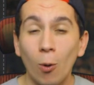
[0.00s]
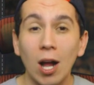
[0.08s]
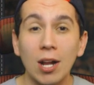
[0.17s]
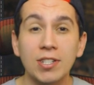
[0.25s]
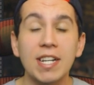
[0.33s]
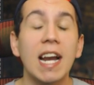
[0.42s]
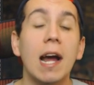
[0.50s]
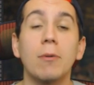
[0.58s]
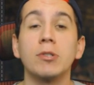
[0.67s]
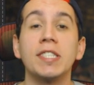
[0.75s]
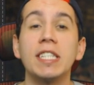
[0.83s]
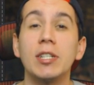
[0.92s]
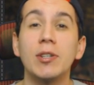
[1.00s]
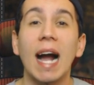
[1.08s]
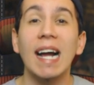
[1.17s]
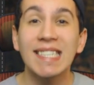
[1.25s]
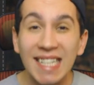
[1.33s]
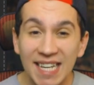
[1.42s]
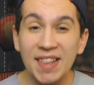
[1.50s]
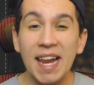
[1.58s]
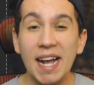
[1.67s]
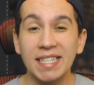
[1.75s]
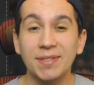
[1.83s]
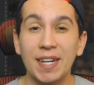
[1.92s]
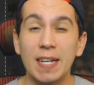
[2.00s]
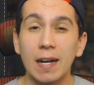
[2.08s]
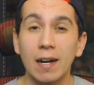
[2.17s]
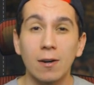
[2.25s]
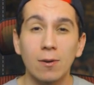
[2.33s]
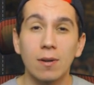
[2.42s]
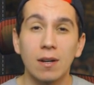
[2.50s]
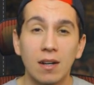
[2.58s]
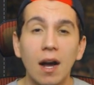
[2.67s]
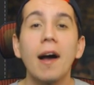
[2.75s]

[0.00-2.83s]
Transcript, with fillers: for watching, and I will see you guys in the next video.